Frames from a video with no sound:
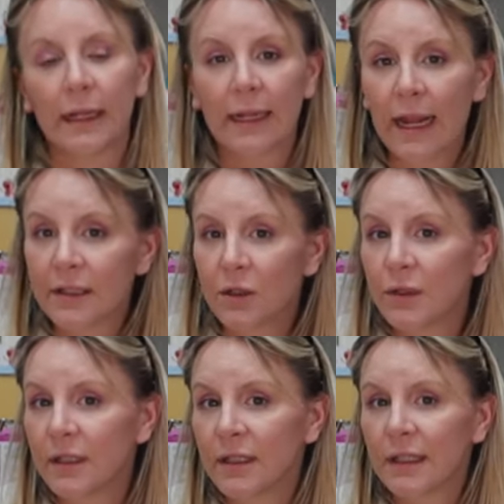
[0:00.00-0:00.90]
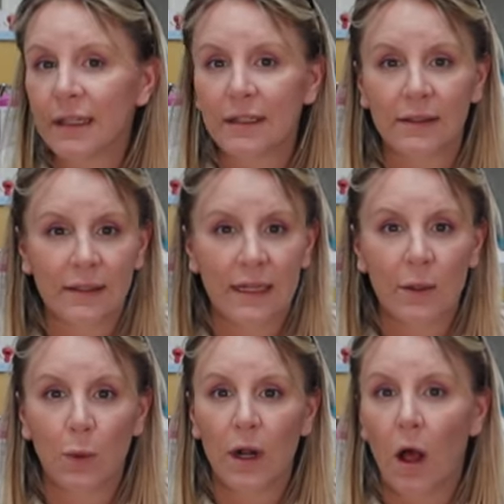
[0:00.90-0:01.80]
in case you didn't get to
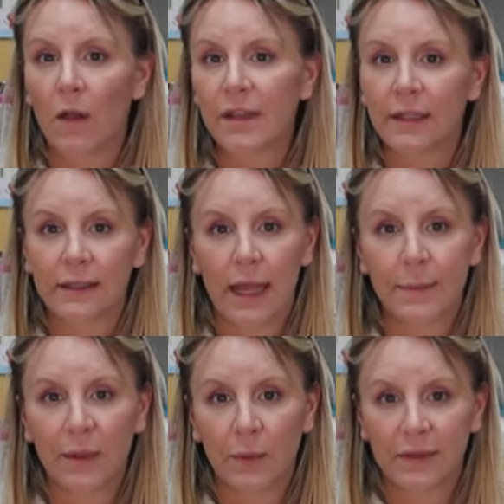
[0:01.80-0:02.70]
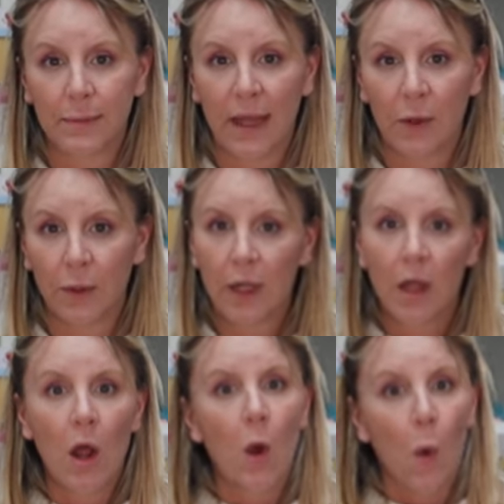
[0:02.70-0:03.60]
see what all the excitement was about,
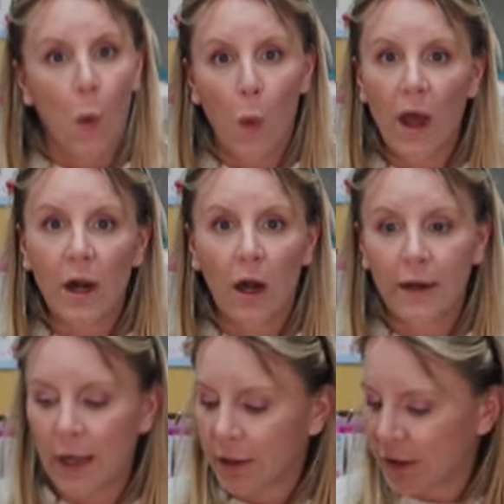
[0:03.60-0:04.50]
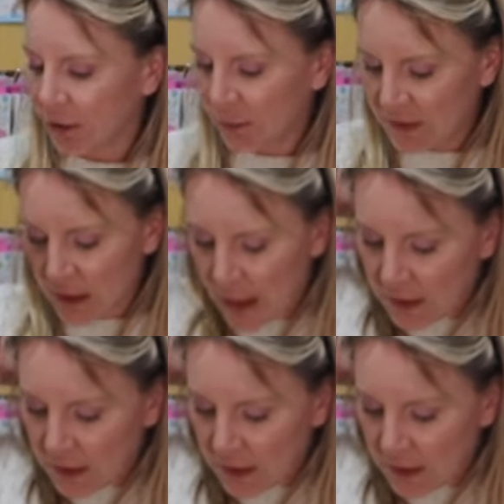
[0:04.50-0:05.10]
what are Air Toobz?